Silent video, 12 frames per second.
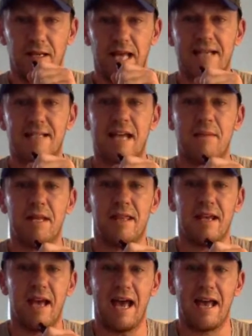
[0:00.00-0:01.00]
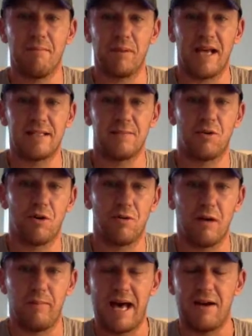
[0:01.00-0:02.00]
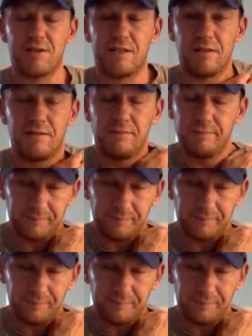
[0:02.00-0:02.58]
Yes, Timothy, I am playing some Cordarrelle Patterson.